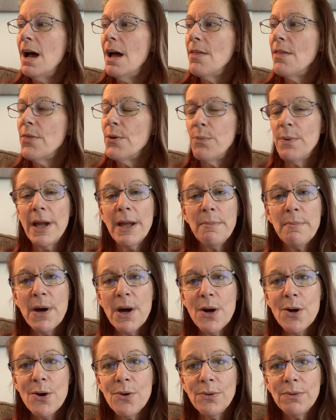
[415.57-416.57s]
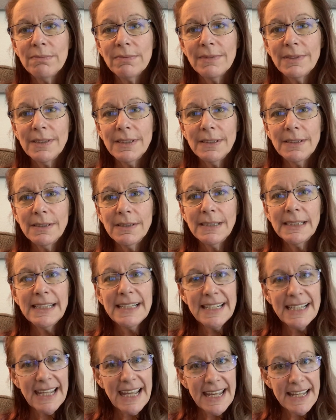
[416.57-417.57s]
The rainbow
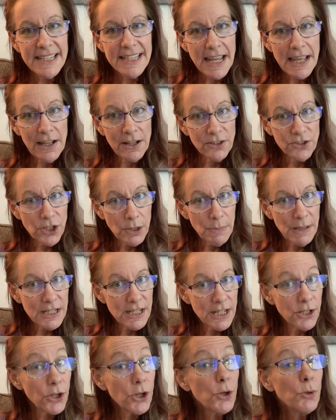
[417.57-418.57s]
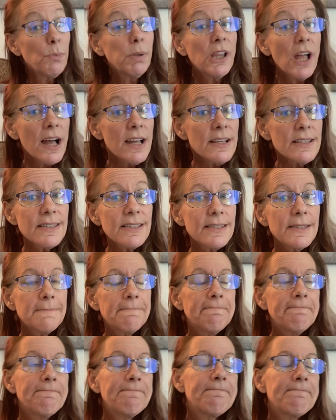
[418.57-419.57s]
indicates LGBTQ+,
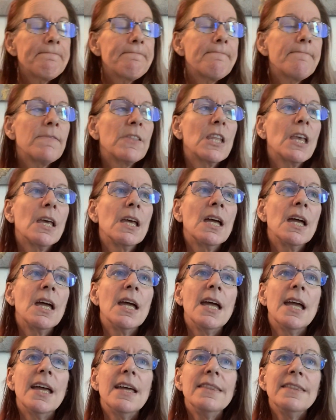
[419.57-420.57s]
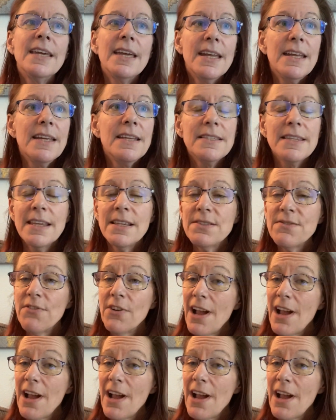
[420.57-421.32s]
and the A stands for